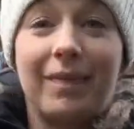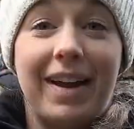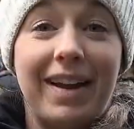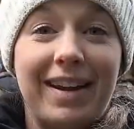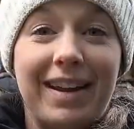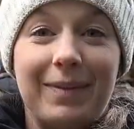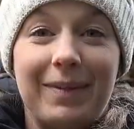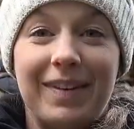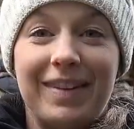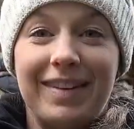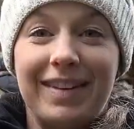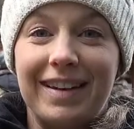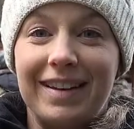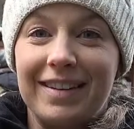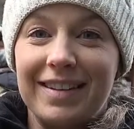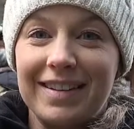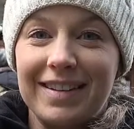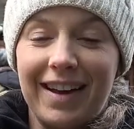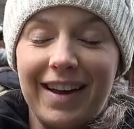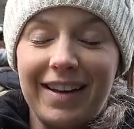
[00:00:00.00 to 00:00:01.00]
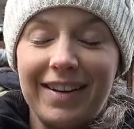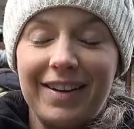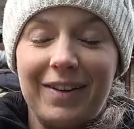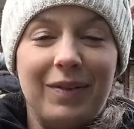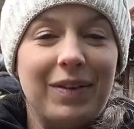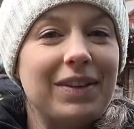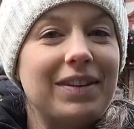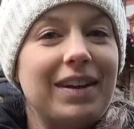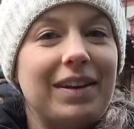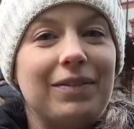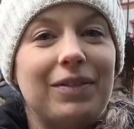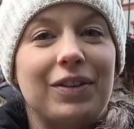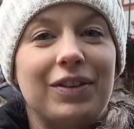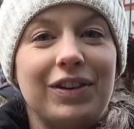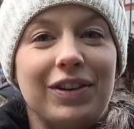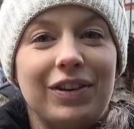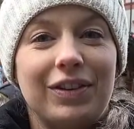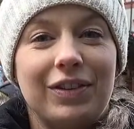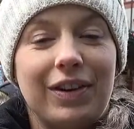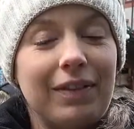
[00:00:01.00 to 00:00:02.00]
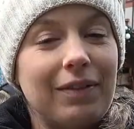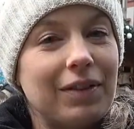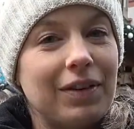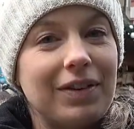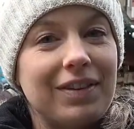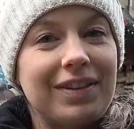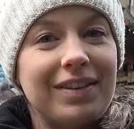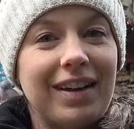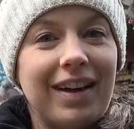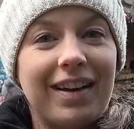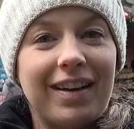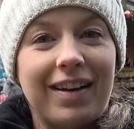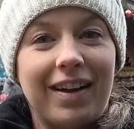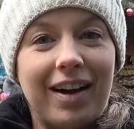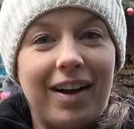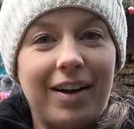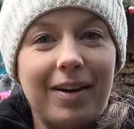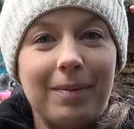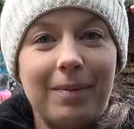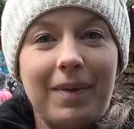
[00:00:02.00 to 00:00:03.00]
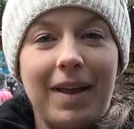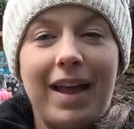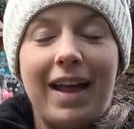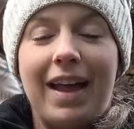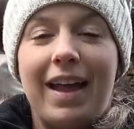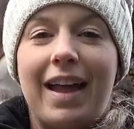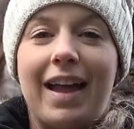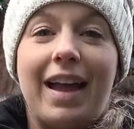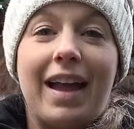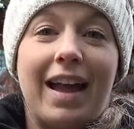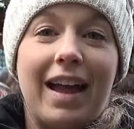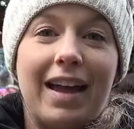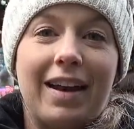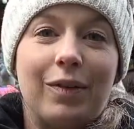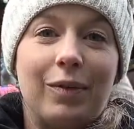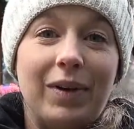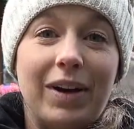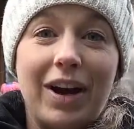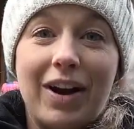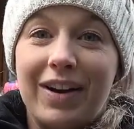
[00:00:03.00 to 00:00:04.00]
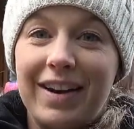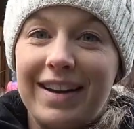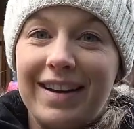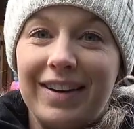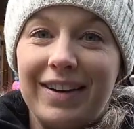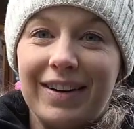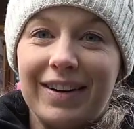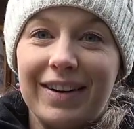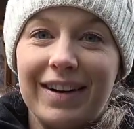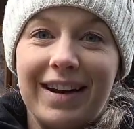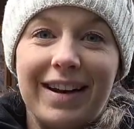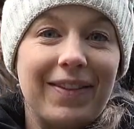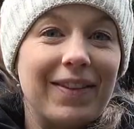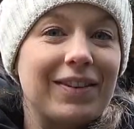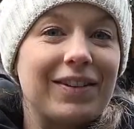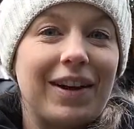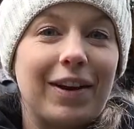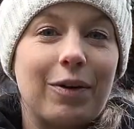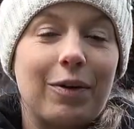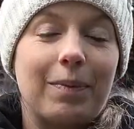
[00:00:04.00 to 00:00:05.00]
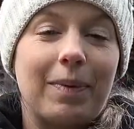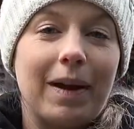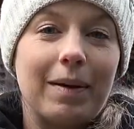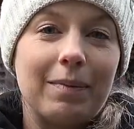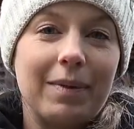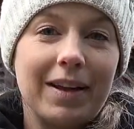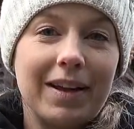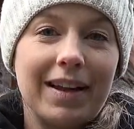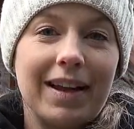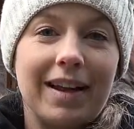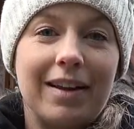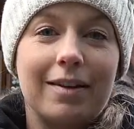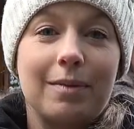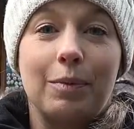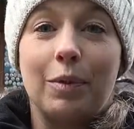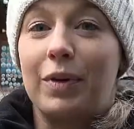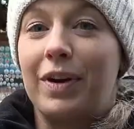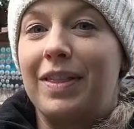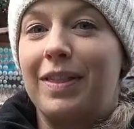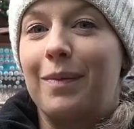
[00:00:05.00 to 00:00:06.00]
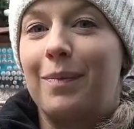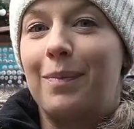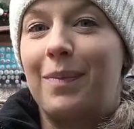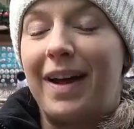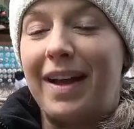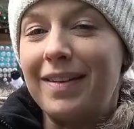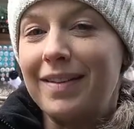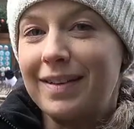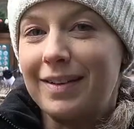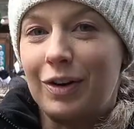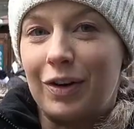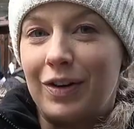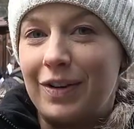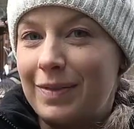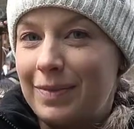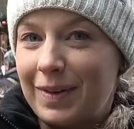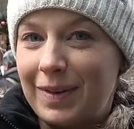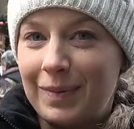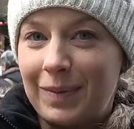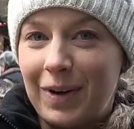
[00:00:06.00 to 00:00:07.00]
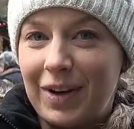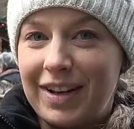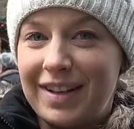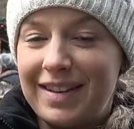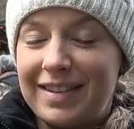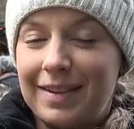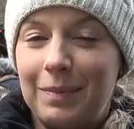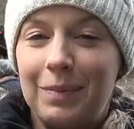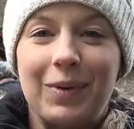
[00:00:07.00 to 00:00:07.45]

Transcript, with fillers: My name is Lina Stock with DivergentTravelers.com, and we are here in the Czech Republic exploring the best Christmas markets